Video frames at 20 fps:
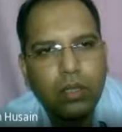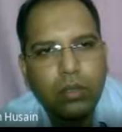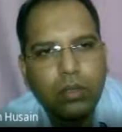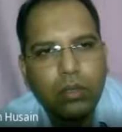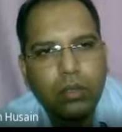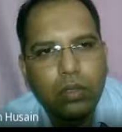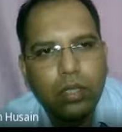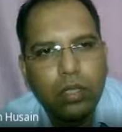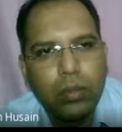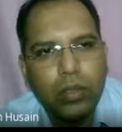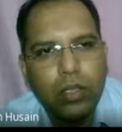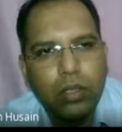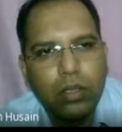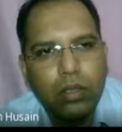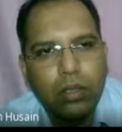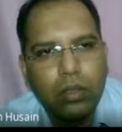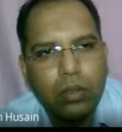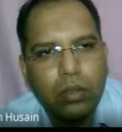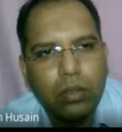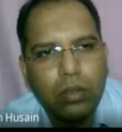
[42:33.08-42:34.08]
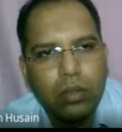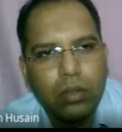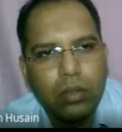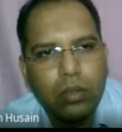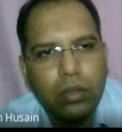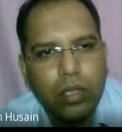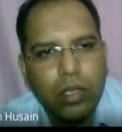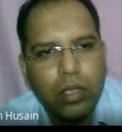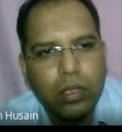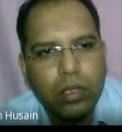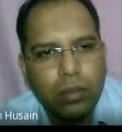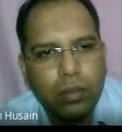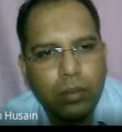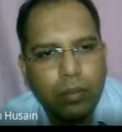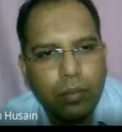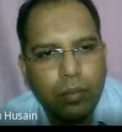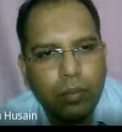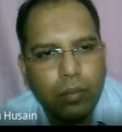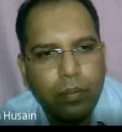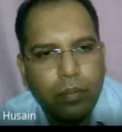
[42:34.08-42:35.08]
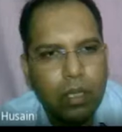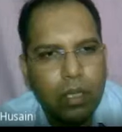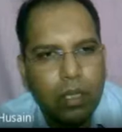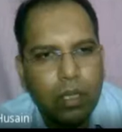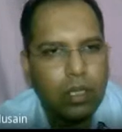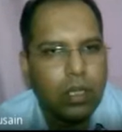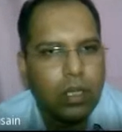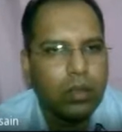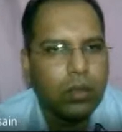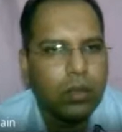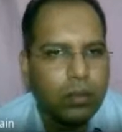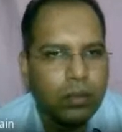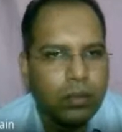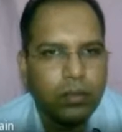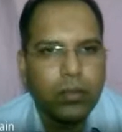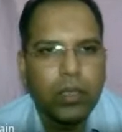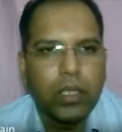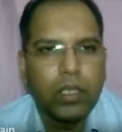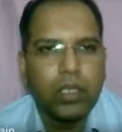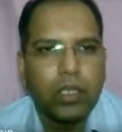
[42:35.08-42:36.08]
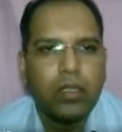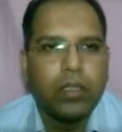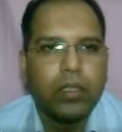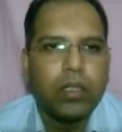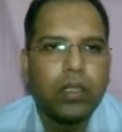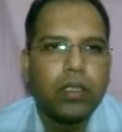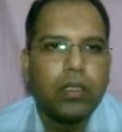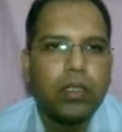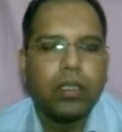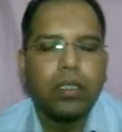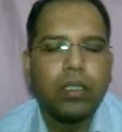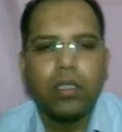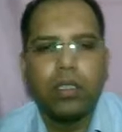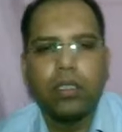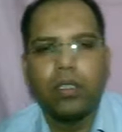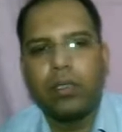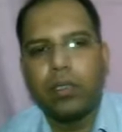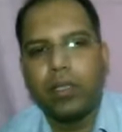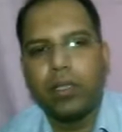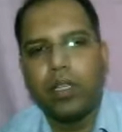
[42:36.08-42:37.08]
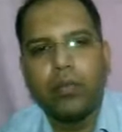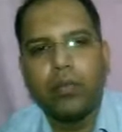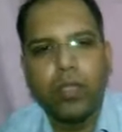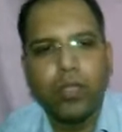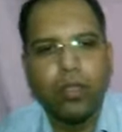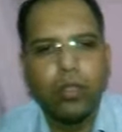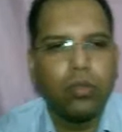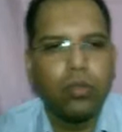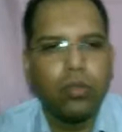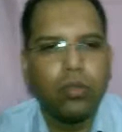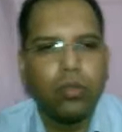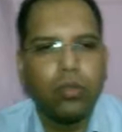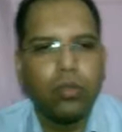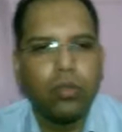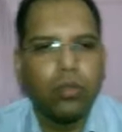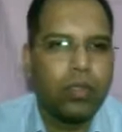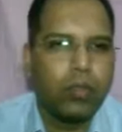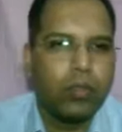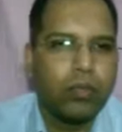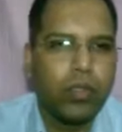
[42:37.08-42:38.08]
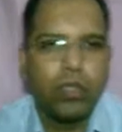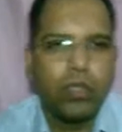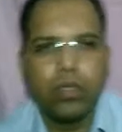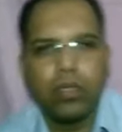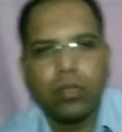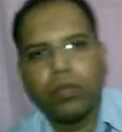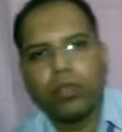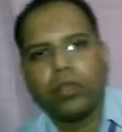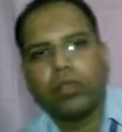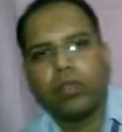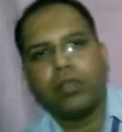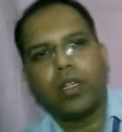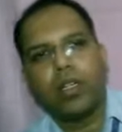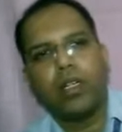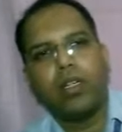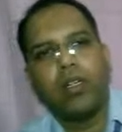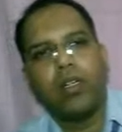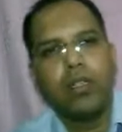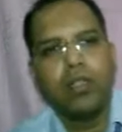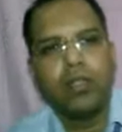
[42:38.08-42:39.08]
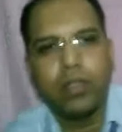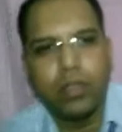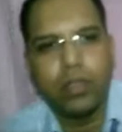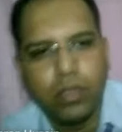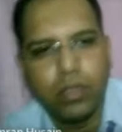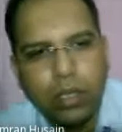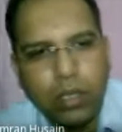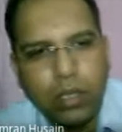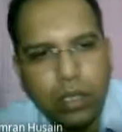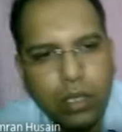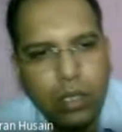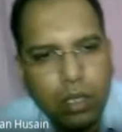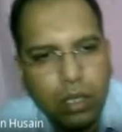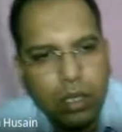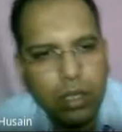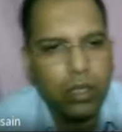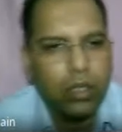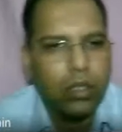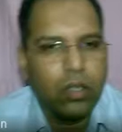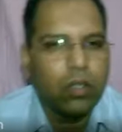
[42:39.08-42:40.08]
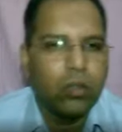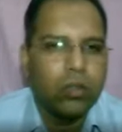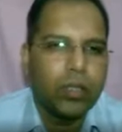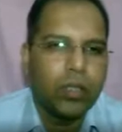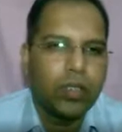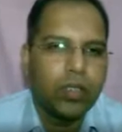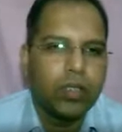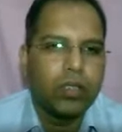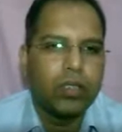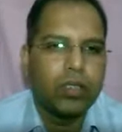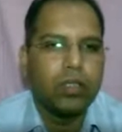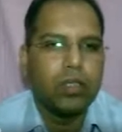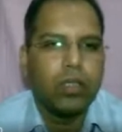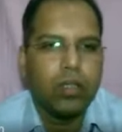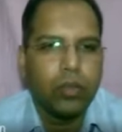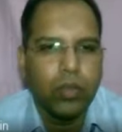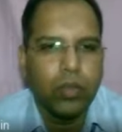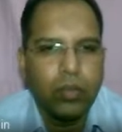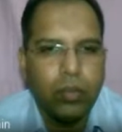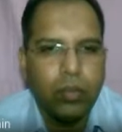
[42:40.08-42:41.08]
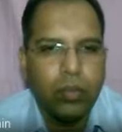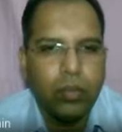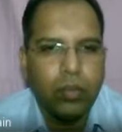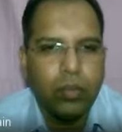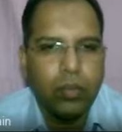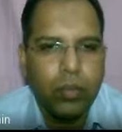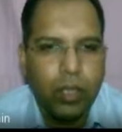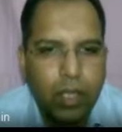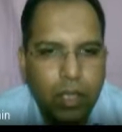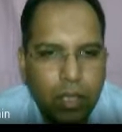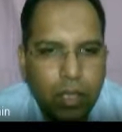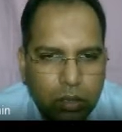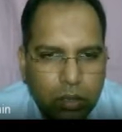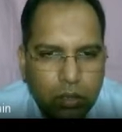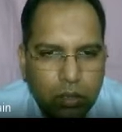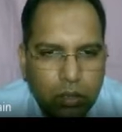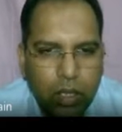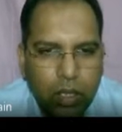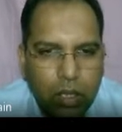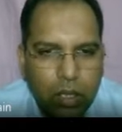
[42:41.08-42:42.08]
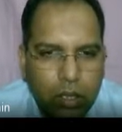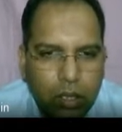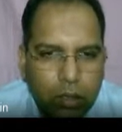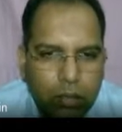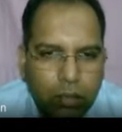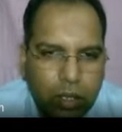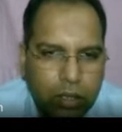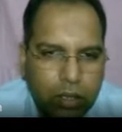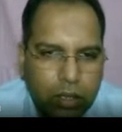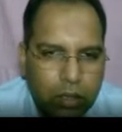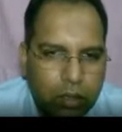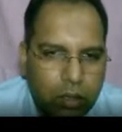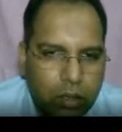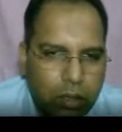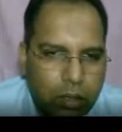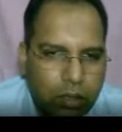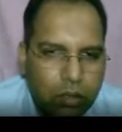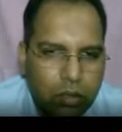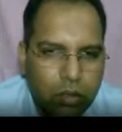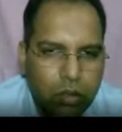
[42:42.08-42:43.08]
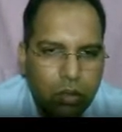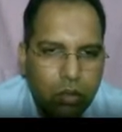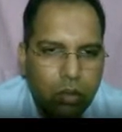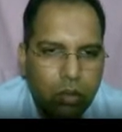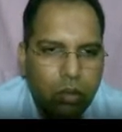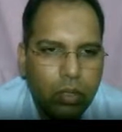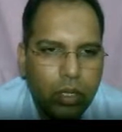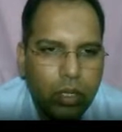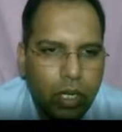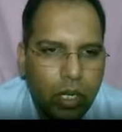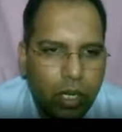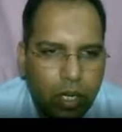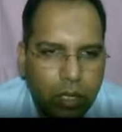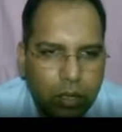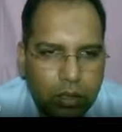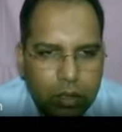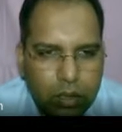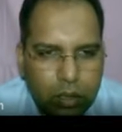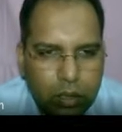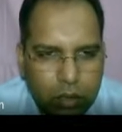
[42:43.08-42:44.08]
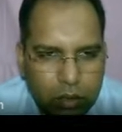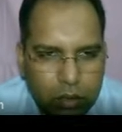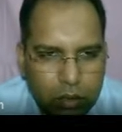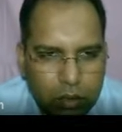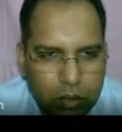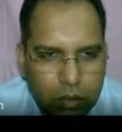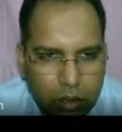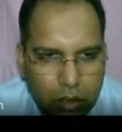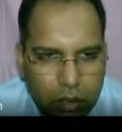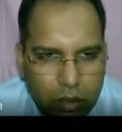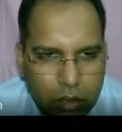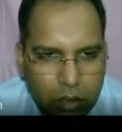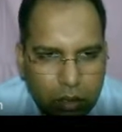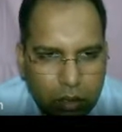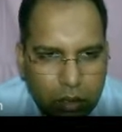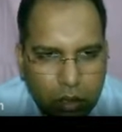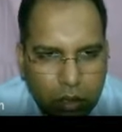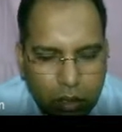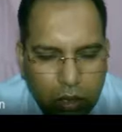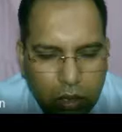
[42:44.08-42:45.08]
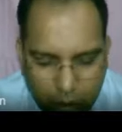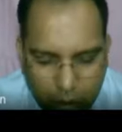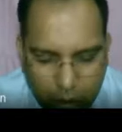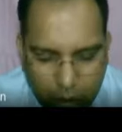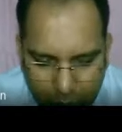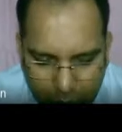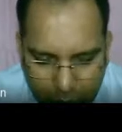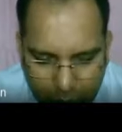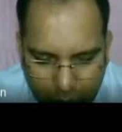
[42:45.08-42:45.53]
So, coming on to uh, the MCQs of these dermatophyte. In human beings, the fungal infection is known as a